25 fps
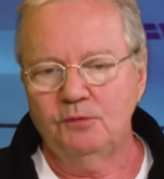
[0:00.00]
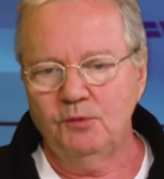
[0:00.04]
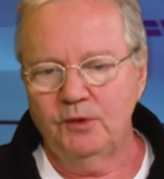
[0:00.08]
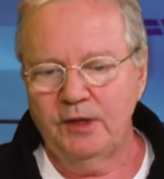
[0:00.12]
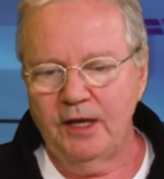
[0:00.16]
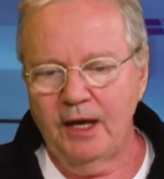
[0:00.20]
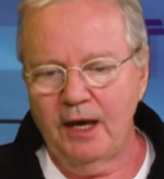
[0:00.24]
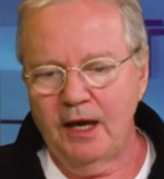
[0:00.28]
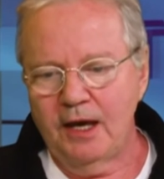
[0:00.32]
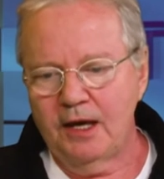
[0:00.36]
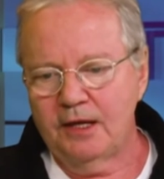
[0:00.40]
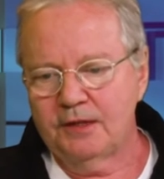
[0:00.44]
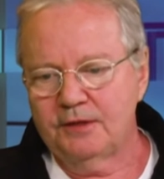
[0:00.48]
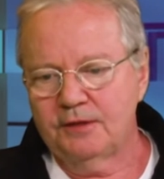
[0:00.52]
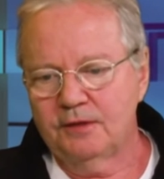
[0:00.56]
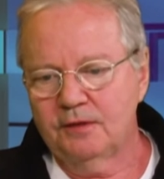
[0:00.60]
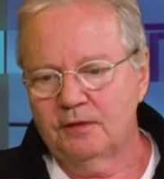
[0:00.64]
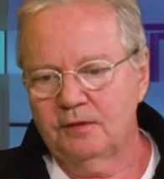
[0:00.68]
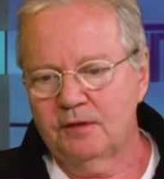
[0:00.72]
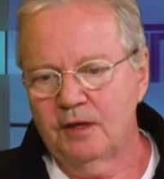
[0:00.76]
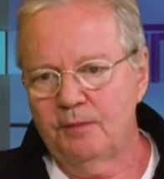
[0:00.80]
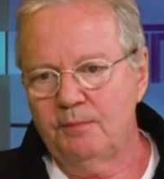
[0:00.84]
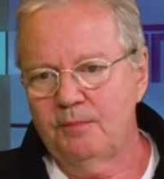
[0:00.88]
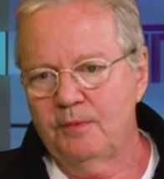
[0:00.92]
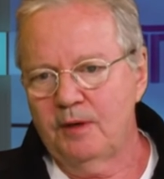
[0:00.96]
we had
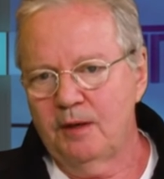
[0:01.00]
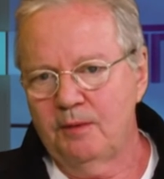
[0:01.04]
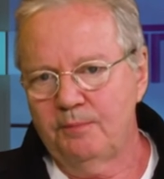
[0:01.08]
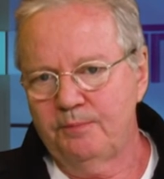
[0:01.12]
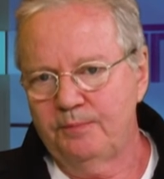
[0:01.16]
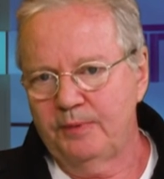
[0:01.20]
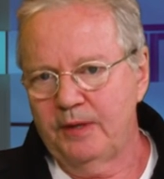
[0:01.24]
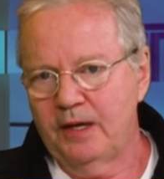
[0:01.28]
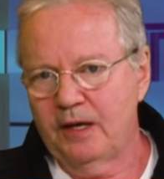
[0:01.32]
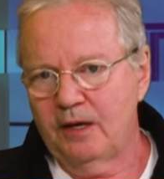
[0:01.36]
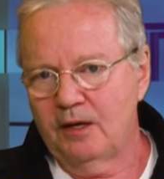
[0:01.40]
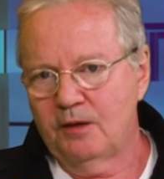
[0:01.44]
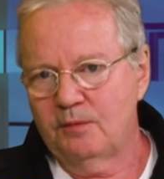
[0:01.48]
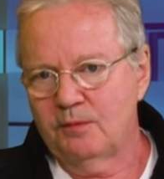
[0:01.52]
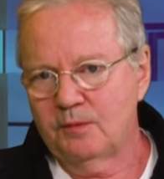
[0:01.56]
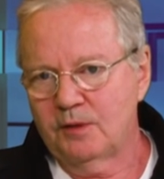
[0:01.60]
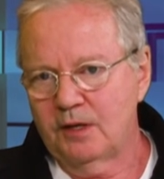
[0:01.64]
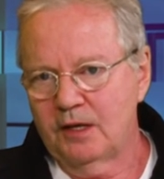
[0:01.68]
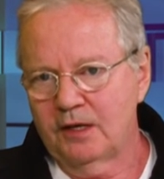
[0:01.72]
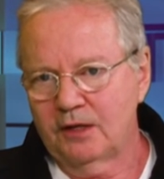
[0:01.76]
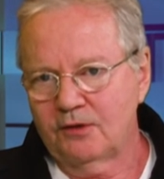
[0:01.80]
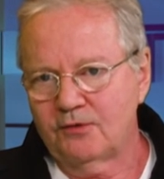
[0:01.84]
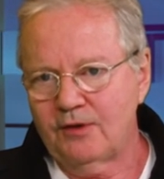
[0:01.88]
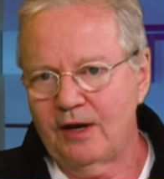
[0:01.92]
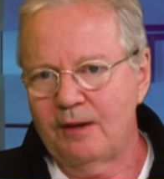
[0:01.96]

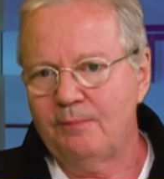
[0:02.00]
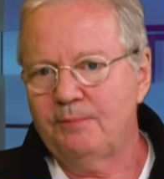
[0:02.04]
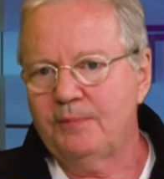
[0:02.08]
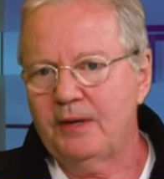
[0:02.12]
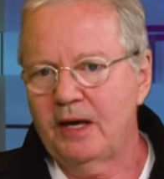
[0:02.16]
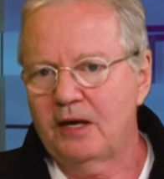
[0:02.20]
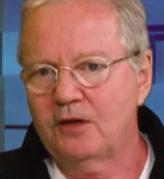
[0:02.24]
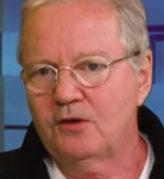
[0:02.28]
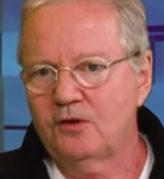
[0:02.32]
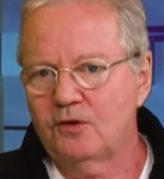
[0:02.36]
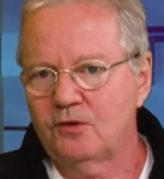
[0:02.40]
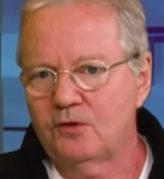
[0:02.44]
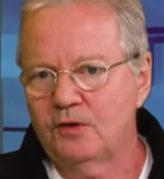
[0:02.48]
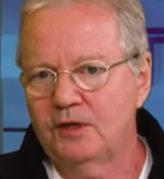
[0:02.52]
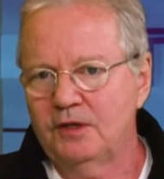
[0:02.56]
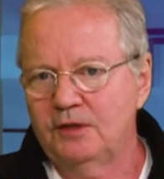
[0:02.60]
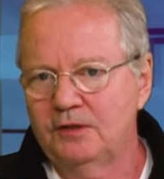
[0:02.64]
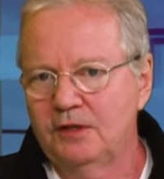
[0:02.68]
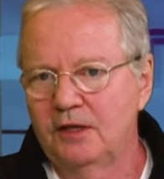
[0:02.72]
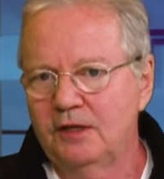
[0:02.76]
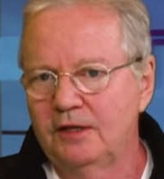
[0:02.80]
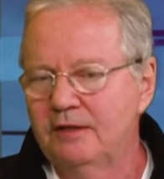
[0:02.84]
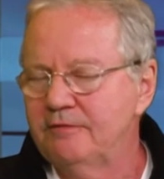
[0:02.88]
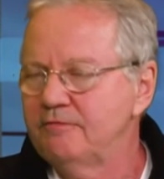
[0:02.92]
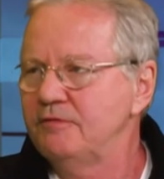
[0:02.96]
a grand piano in
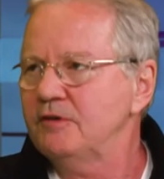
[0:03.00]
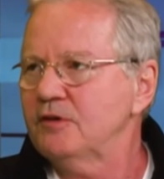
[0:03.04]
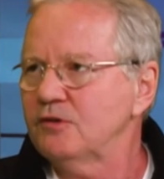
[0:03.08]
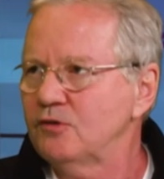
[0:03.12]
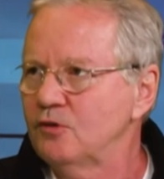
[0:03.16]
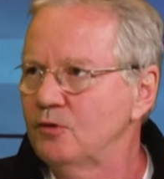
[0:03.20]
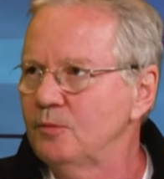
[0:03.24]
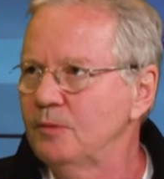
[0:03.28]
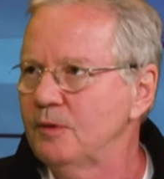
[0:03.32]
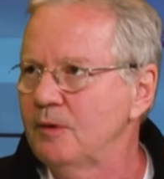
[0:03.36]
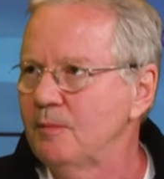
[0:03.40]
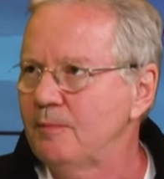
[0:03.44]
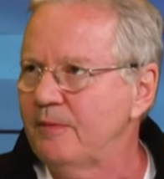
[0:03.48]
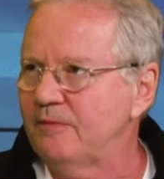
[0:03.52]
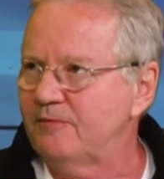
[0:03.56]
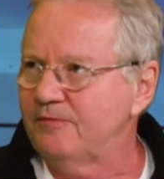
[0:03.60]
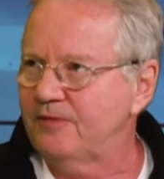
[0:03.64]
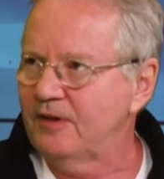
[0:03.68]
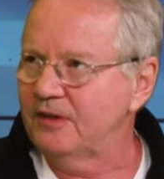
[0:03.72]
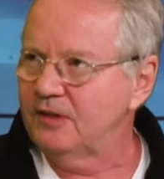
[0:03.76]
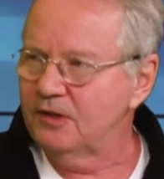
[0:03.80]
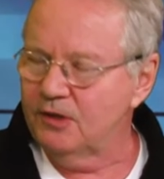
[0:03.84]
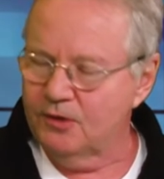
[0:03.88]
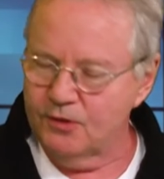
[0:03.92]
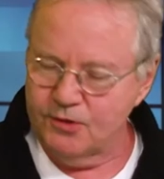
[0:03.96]
the living room, and
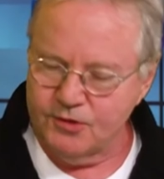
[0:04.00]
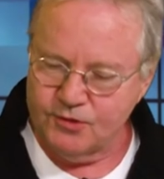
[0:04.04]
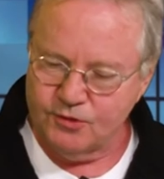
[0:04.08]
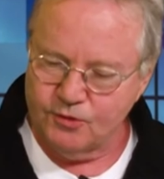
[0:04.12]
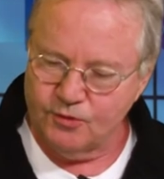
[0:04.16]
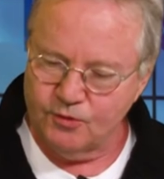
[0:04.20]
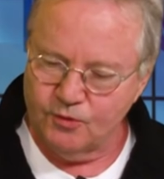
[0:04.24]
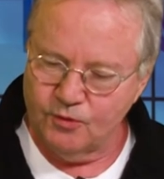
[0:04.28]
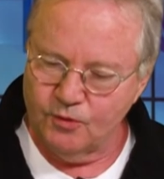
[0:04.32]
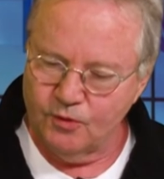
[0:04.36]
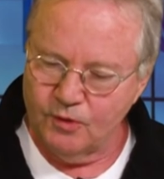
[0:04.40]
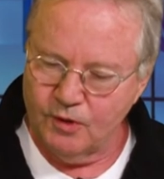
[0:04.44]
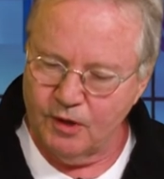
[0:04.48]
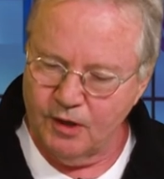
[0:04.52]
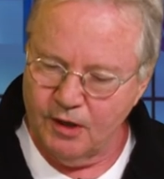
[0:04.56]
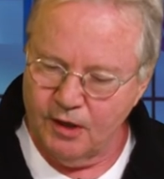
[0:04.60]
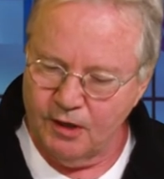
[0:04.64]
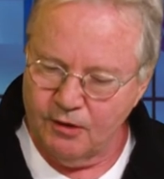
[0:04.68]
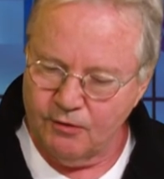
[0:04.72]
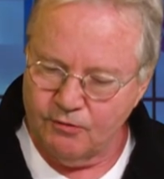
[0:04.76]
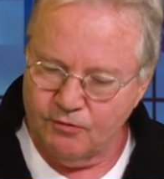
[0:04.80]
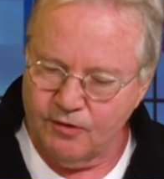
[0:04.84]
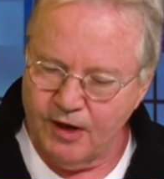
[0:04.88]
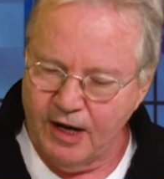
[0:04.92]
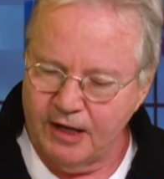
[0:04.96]
father used to
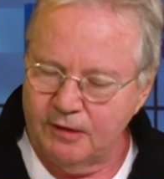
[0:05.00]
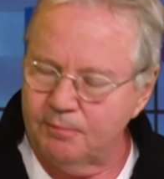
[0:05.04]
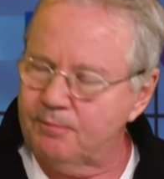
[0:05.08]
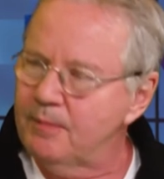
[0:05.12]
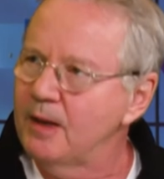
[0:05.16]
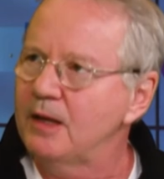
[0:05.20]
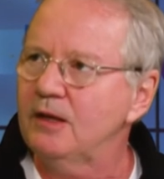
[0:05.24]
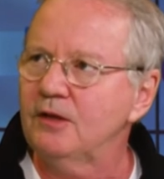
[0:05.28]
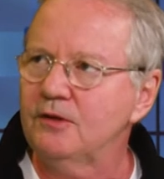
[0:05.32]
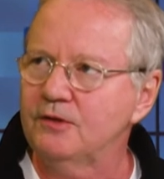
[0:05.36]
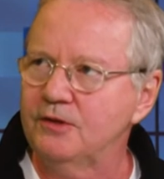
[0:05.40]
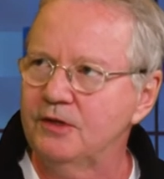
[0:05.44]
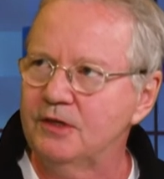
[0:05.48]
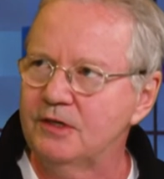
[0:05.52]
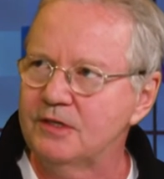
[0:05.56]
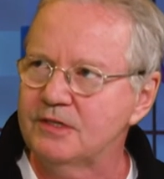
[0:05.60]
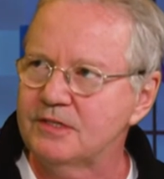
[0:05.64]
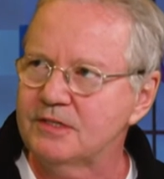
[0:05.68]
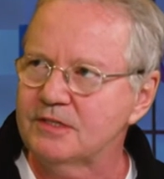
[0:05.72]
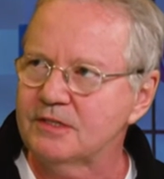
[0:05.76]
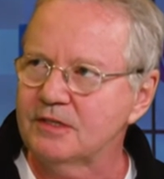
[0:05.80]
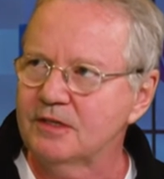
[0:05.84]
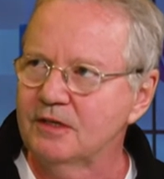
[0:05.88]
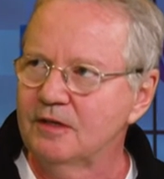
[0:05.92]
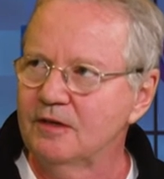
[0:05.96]
write
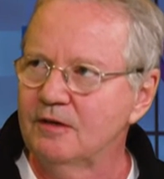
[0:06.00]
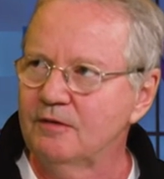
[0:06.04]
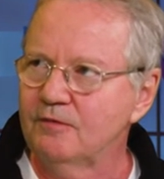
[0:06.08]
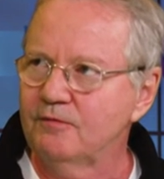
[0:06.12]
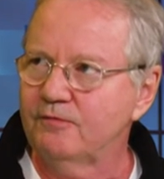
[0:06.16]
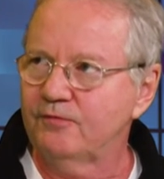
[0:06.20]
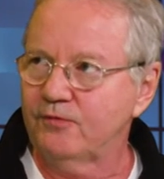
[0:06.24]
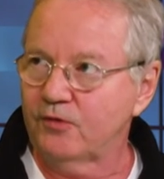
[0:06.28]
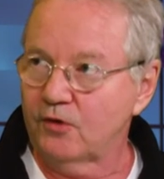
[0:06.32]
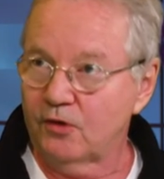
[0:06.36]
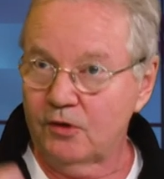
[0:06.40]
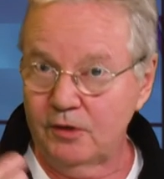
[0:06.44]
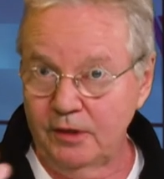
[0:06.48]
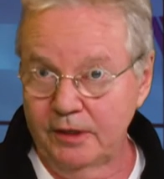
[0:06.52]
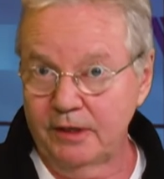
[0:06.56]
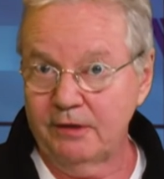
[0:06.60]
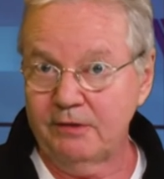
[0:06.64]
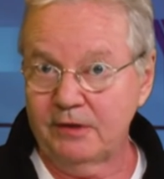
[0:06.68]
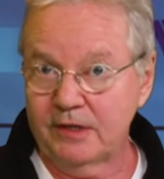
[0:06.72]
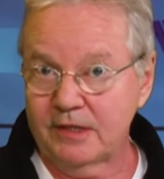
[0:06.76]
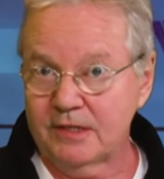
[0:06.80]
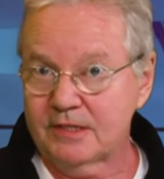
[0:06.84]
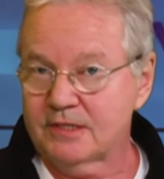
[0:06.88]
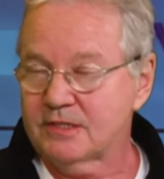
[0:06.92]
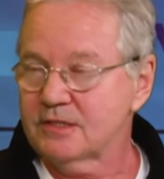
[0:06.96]
melodies for
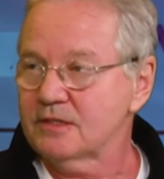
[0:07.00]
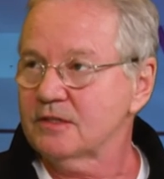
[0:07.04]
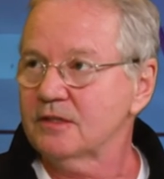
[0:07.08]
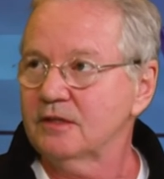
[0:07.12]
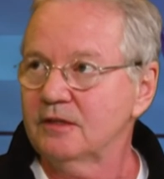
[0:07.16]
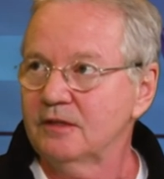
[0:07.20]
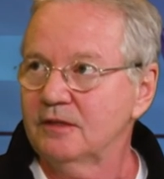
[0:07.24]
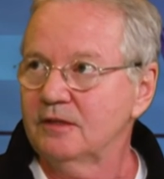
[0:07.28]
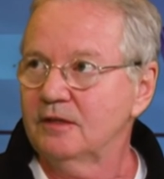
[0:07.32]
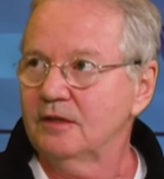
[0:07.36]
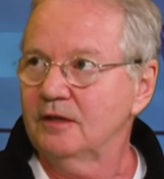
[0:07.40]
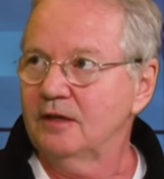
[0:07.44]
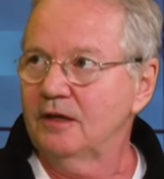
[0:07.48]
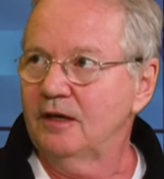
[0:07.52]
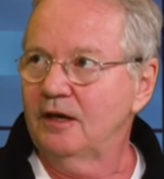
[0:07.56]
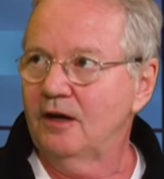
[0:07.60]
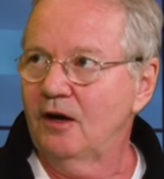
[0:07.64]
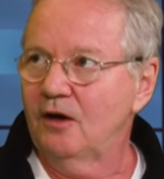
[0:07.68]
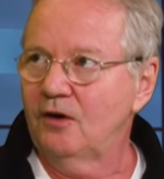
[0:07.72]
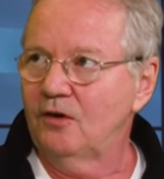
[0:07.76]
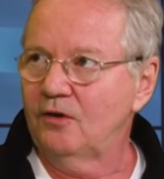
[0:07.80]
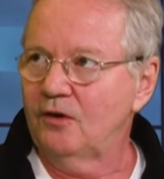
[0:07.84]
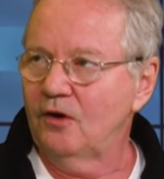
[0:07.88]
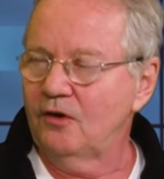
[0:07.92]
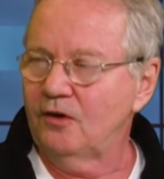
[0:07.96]
lyrics
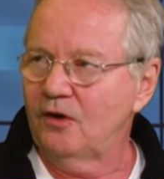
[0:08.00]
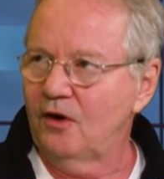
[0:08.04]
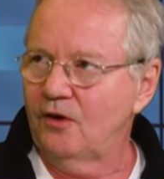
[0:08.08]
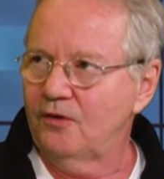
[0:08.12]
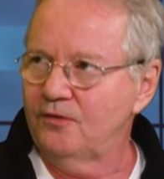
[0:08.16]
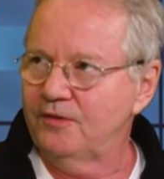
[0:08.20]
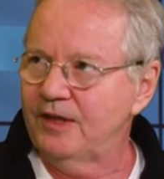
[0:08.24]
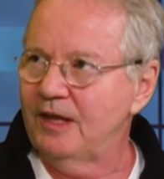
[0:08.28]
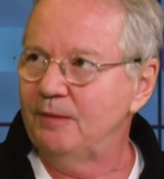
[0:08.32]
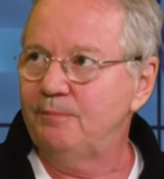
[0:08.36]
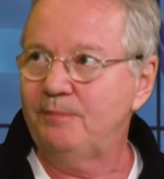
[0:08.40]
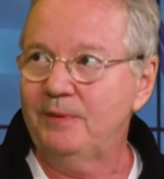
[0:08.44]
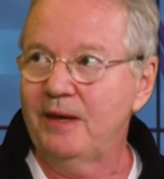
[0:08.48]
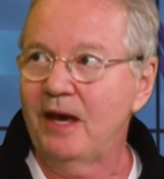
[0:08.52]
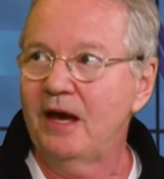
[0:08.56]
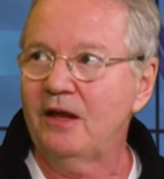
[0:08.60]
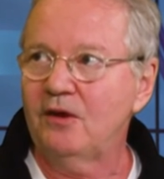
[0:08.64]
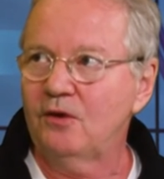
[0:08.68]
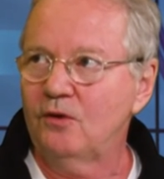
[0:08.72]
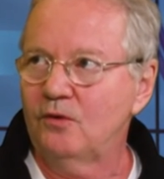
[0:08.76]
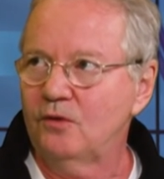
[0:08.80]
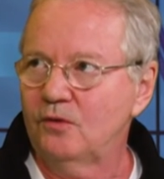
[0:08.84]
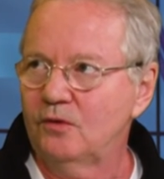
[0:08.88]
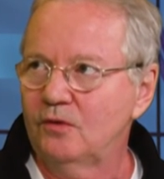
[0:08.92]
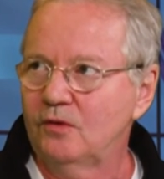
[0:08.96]
on that
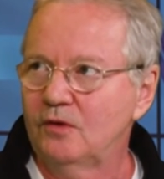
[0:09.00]
piano.